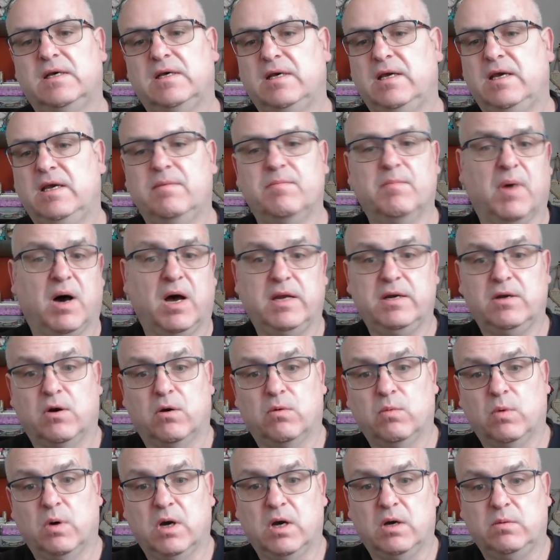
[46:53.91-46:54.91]
It might not
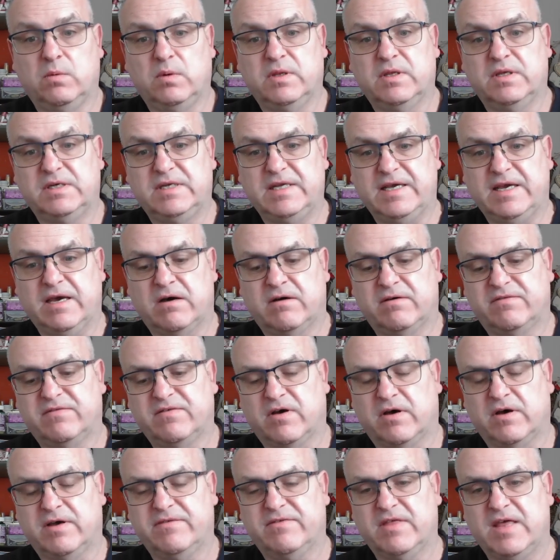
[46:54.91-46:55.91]
work with the
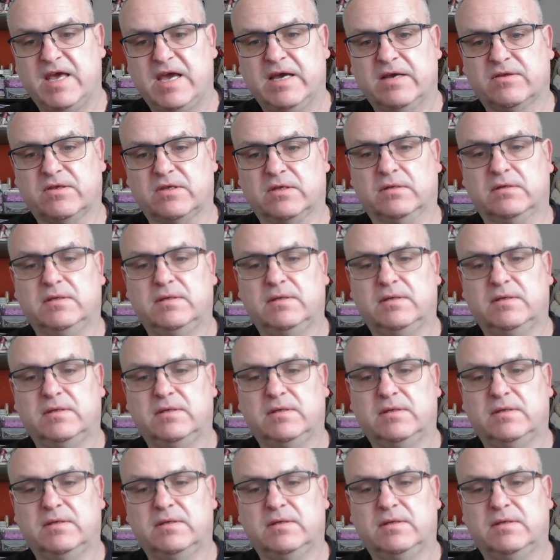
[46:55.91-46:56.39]
DR5000.